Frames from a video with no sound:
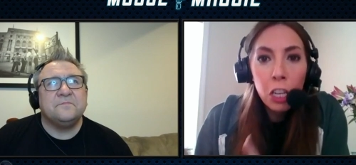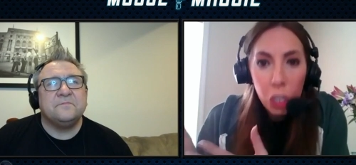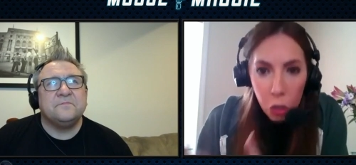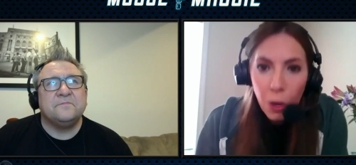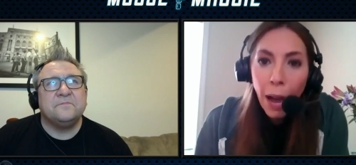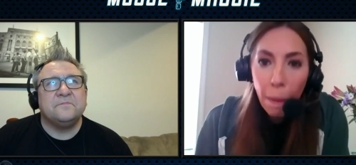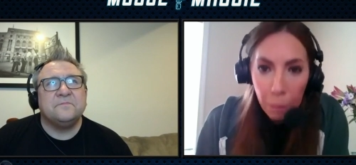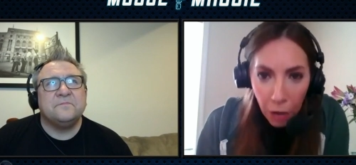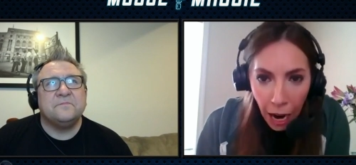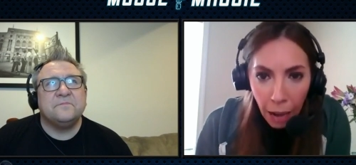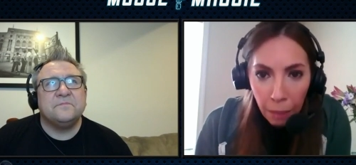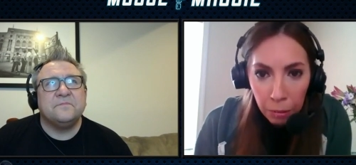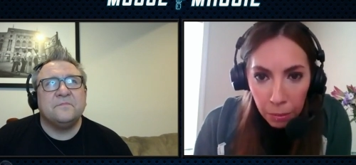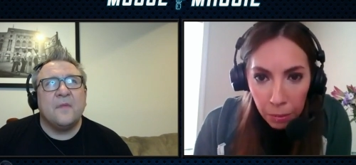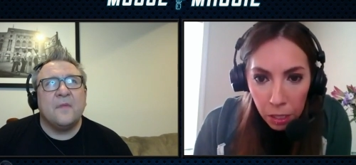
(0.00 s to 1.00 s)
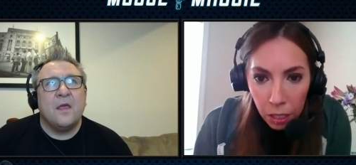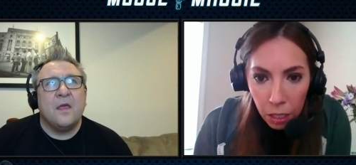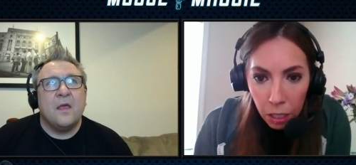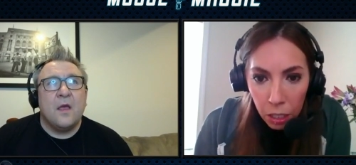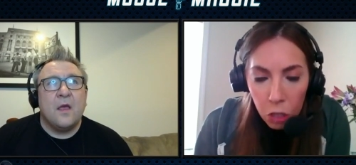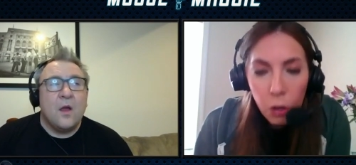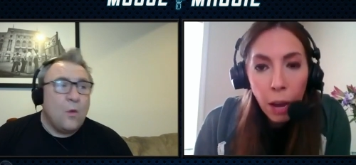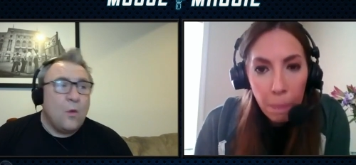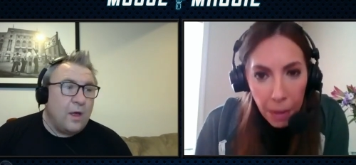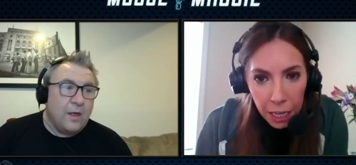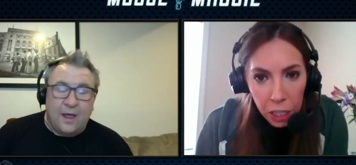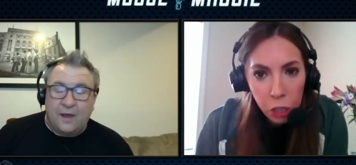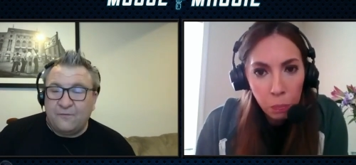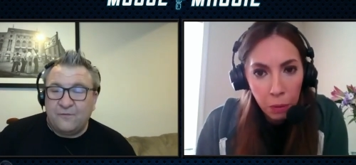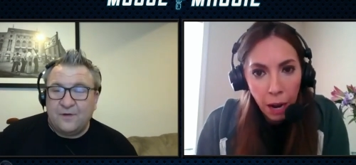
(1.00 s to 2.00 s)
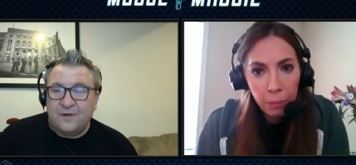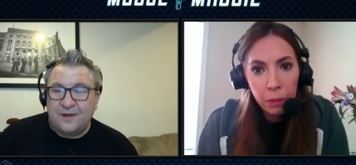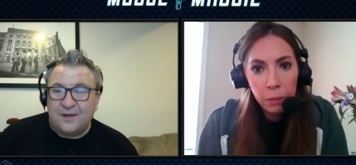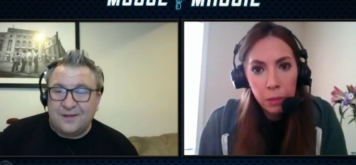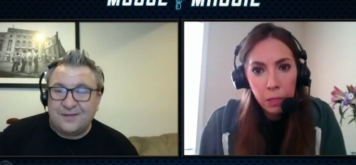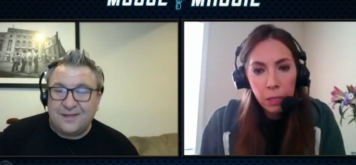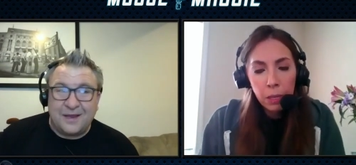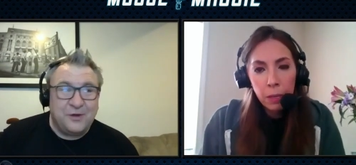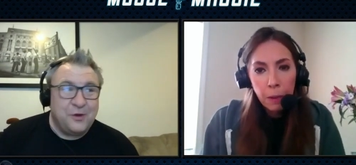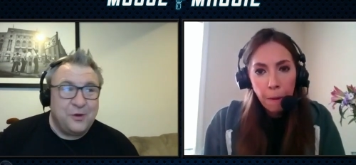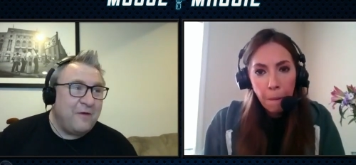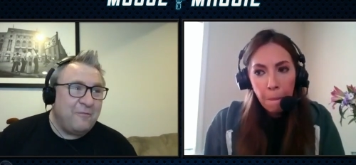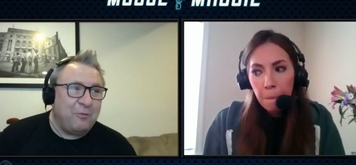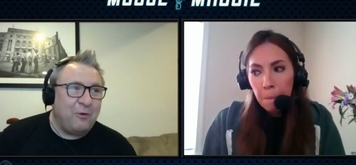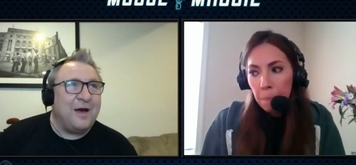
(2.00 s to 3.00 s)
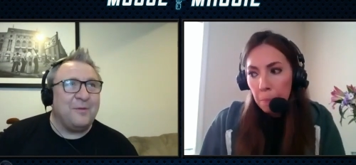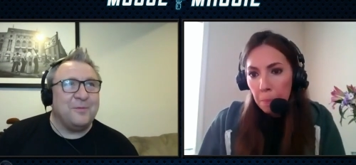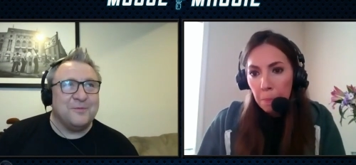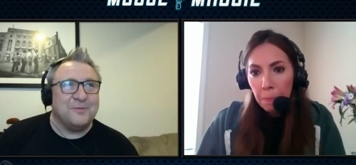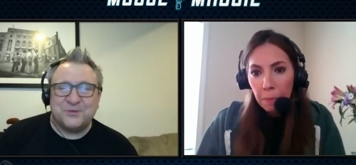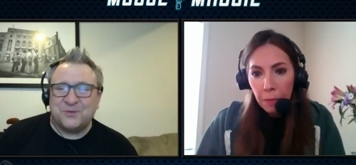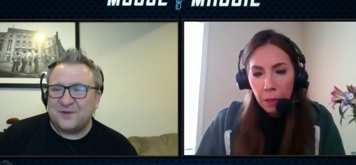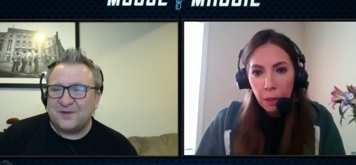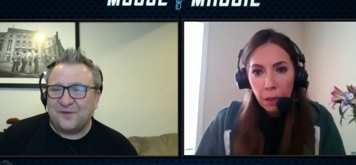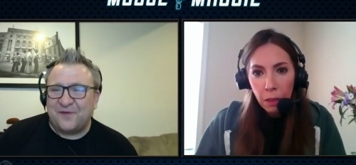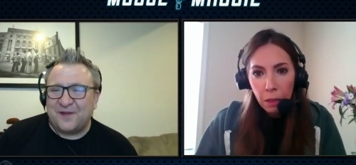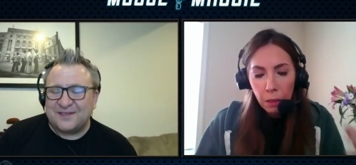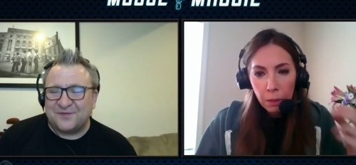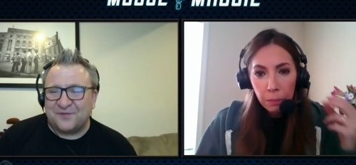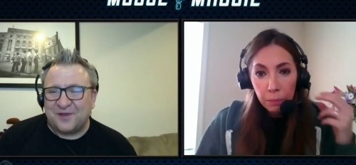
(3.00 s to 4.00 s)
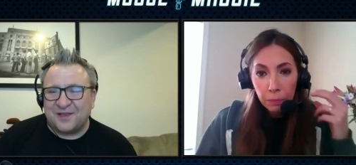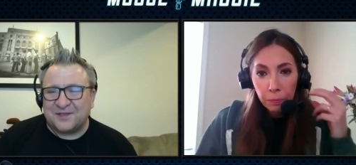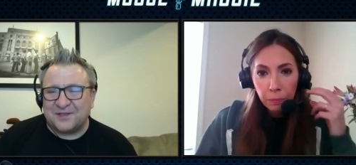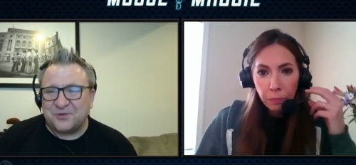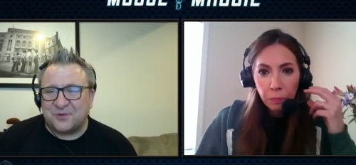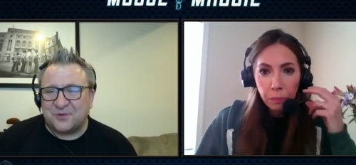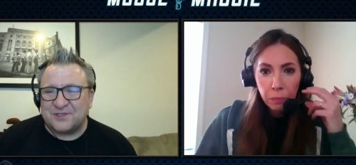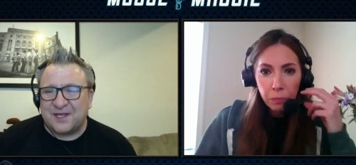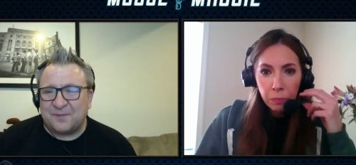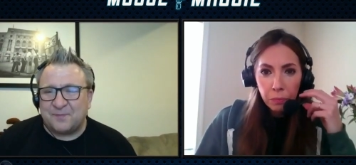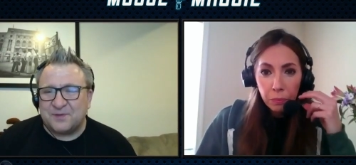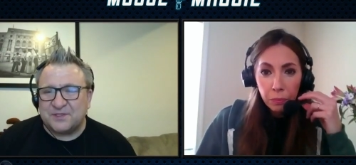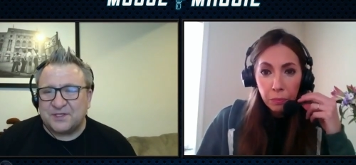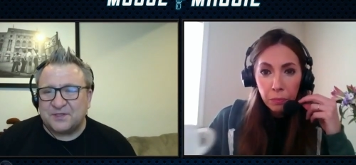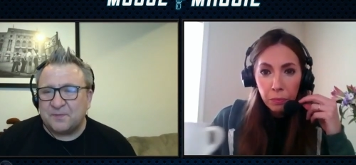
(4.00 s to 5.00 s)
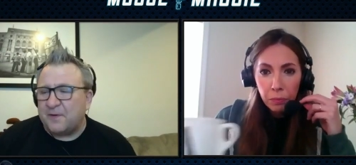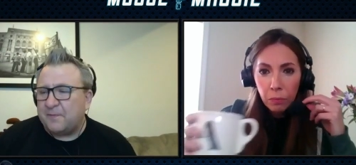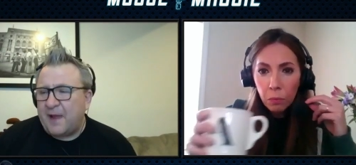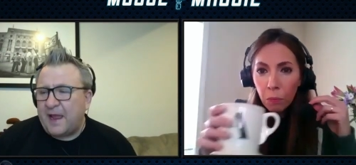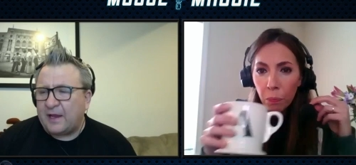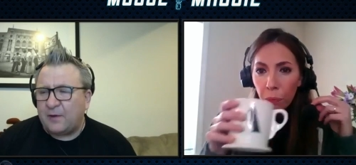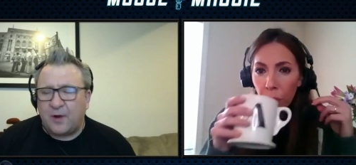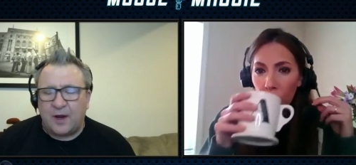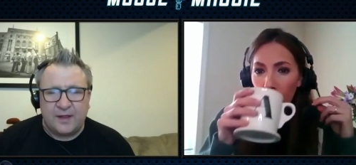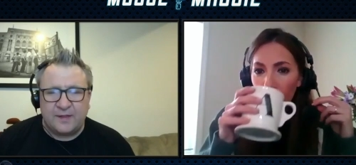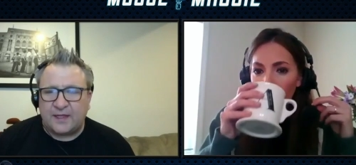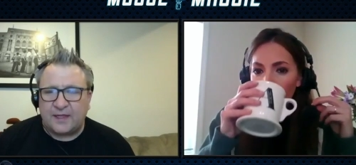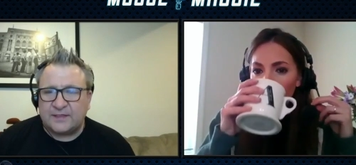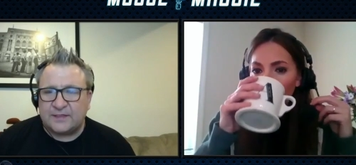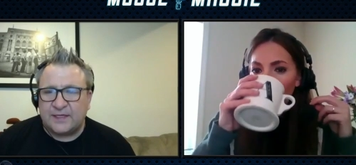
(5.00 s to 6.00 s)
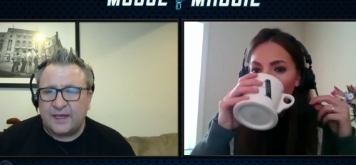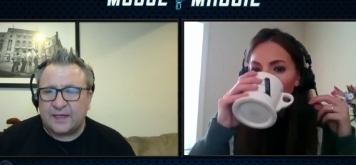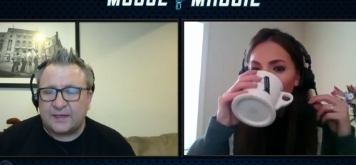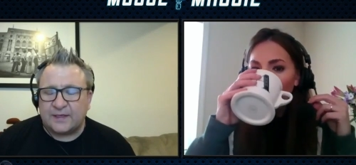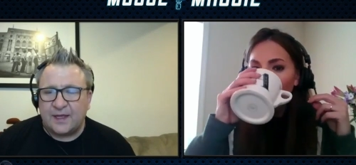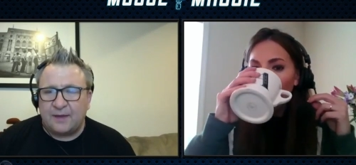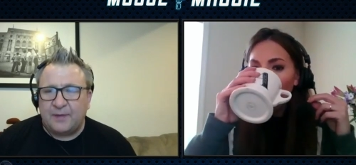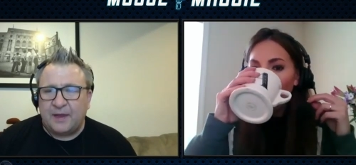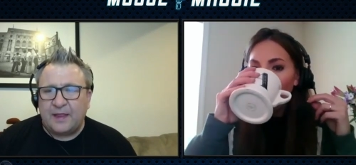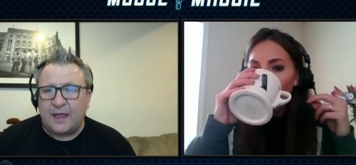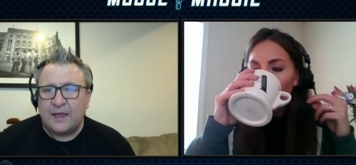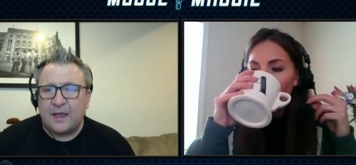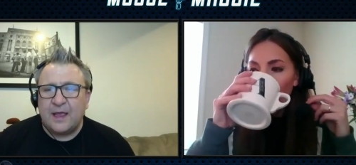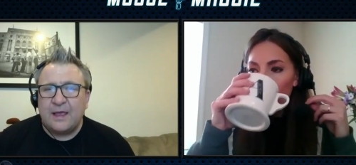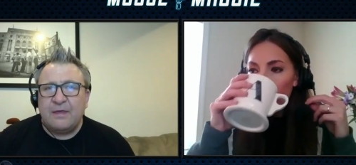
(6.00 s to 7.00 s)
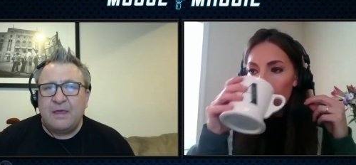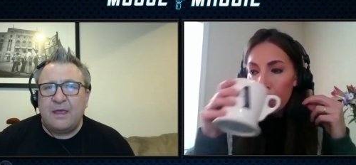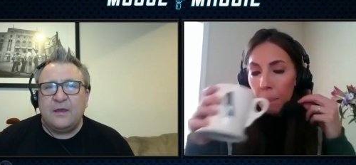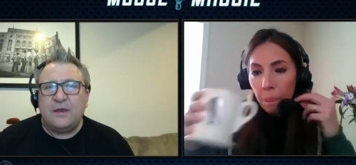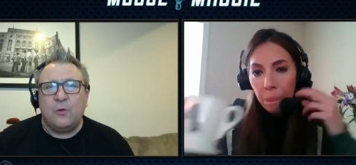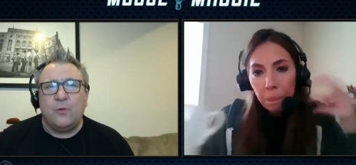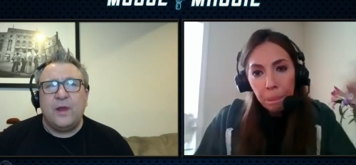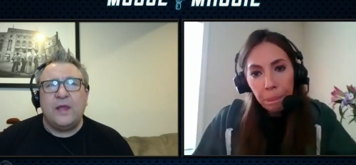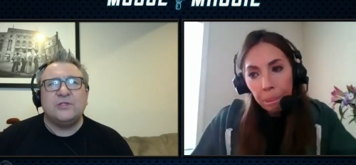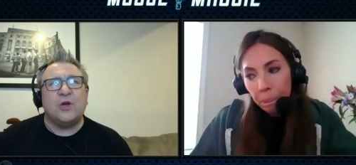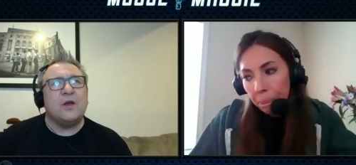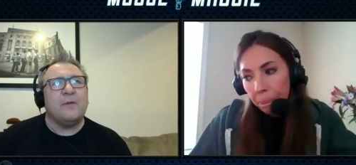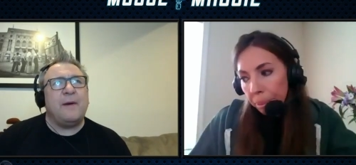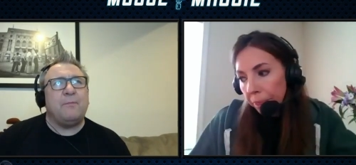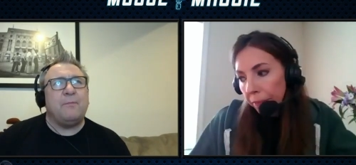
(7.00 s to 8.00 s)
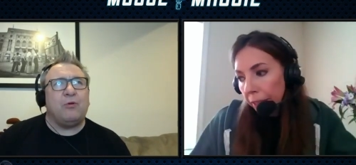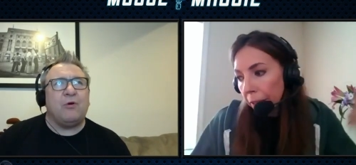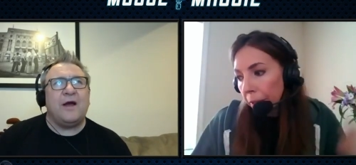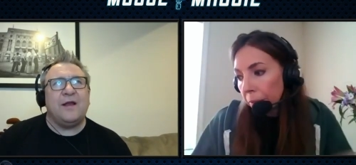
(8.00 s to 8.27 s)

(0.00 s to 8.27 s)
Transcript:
Speaker 1: you got problems. You got well, major I've, problems.
Speaker 2: They do have problems with defensively at the shortstop position. But Maggie, why didn't they say it? I mean, that, that you, we talk about pride